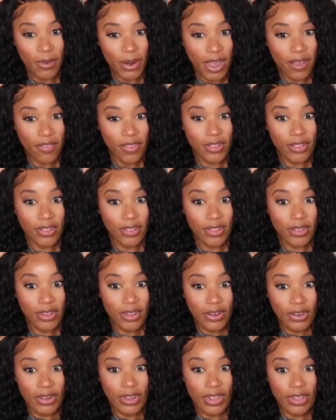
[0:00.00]
I would have to
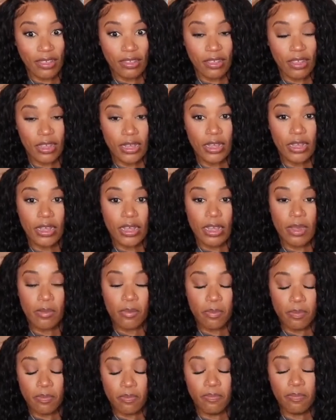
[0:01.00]
literally tug
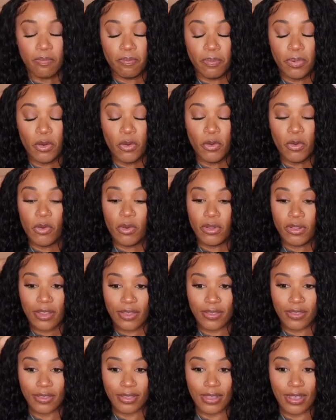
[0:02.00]
and pull
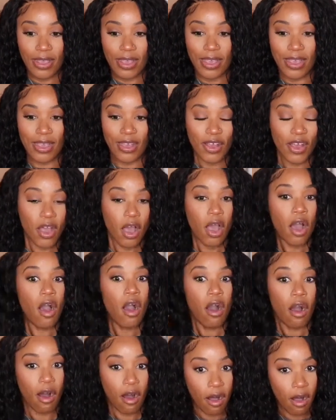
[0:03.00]
this thing
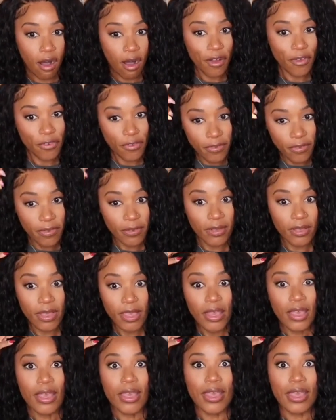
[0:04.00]
off.
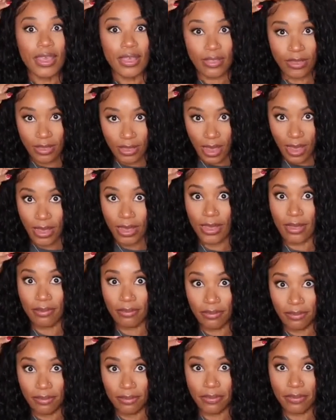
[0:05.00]
It's tight.
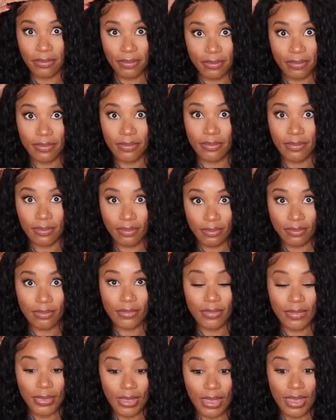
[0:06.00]

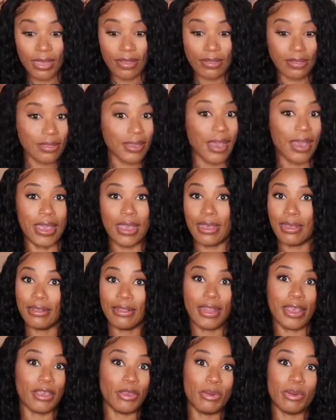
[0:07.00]
It's
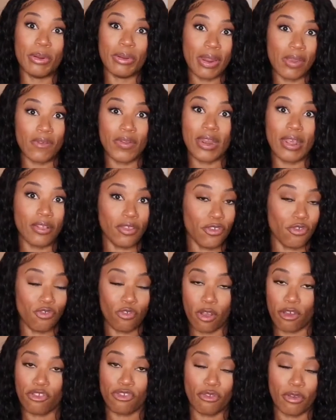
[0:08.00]
tight. Like, you don't even need the
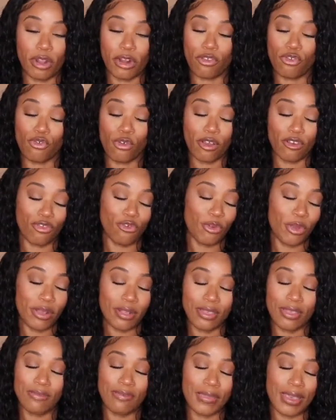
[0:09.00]
drawstring. The
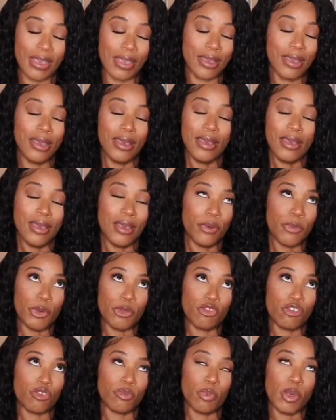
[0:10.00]
drawstring to me
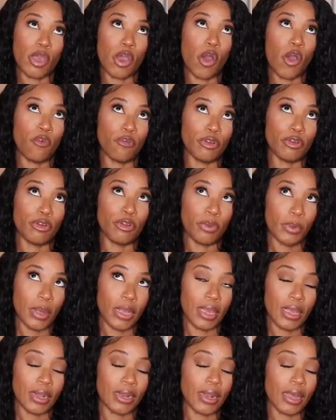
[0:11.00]
would just be
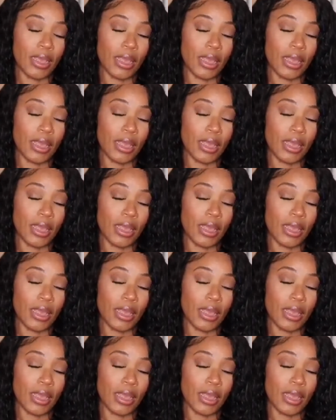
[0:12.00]
overdoing it.